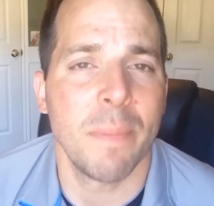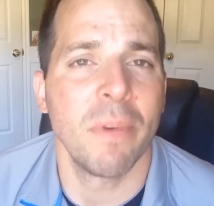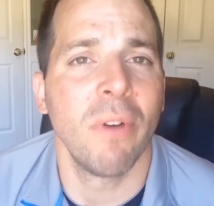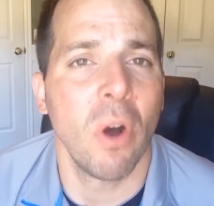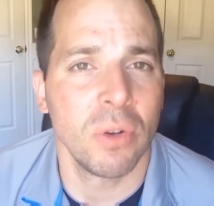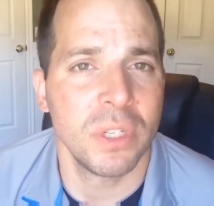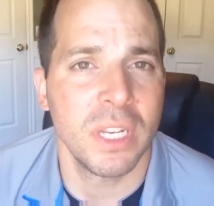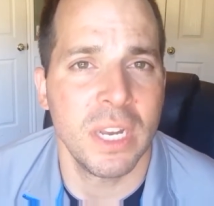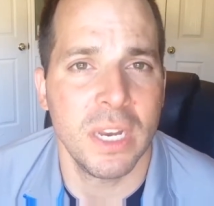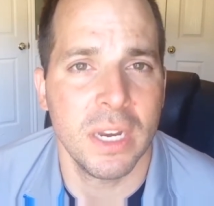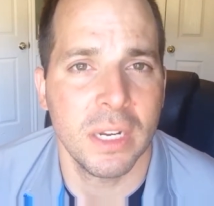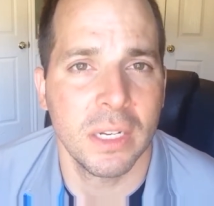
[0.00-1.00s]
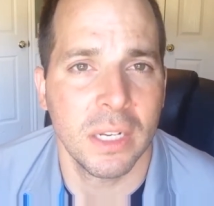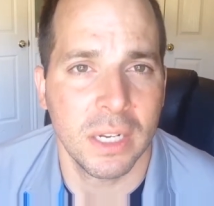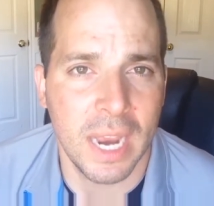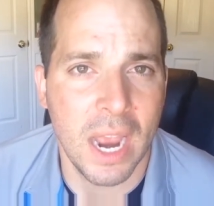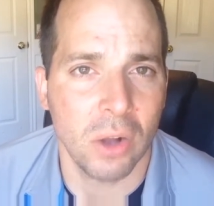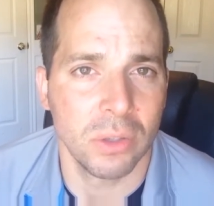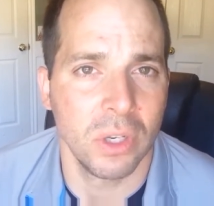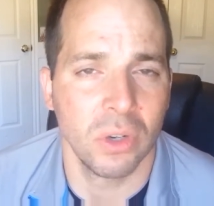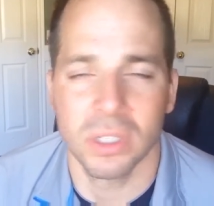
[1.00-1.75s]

type of hosting account,